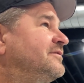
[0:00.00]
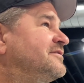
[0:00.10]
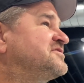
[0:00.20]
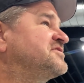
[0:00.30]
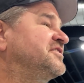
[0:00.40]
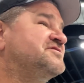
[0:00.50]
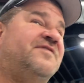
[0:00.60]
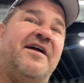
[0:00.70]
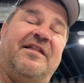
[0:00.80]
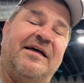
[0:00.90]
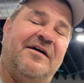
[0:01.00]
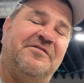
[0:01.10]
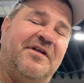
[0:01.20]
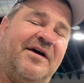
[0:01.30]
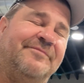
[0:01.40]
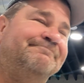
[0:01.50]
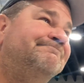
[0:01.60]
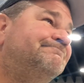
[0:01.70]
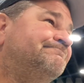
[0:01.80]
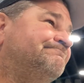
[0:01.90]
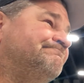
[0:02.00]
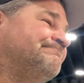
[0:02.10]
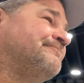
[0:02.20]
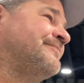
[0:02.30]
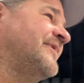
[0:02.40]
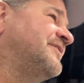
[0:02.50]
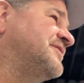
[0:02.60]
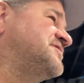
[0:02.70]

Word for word: The sun is finally out today. The